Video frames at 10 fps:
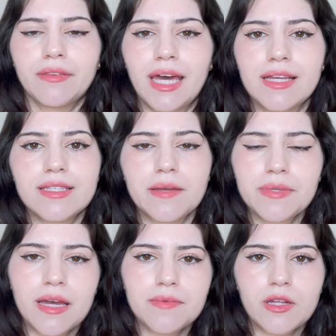then
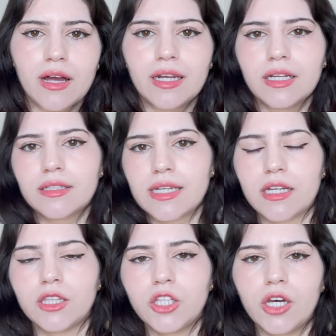sometimes they'll kind of take
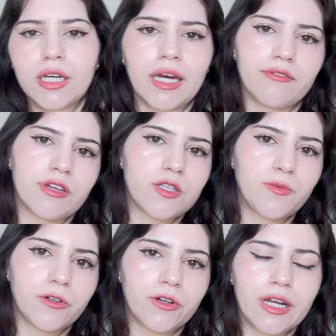a look, kind of
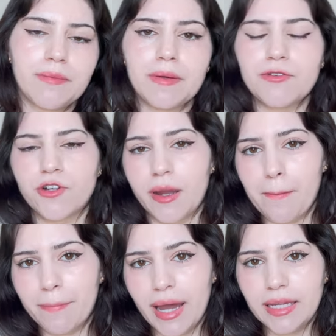explore it, maybe try
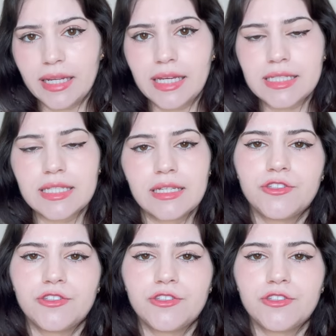and bite it,